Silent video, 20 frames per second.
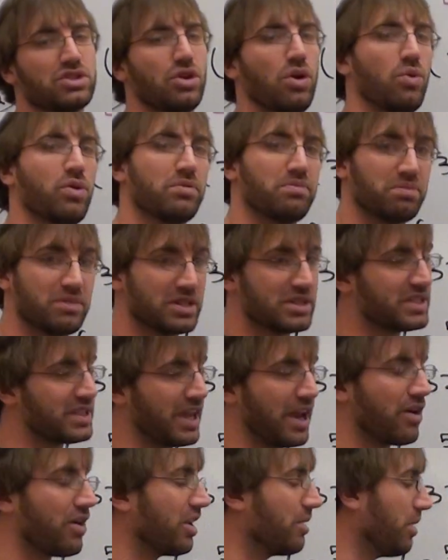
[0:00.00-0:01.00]
Don't want to
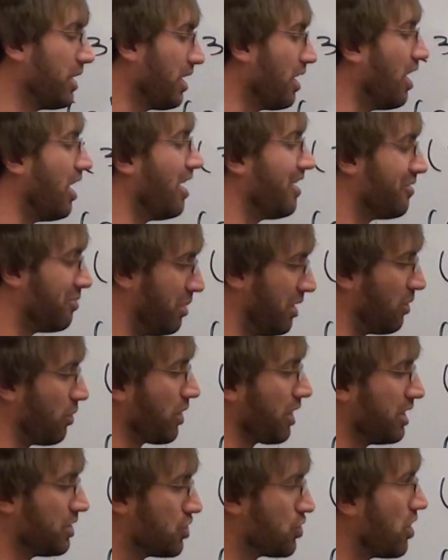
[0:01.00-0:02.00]
scare anybody off, but
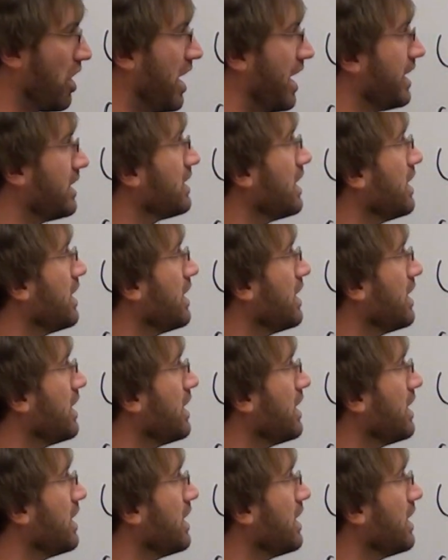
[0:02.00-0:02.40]
we're going to try it.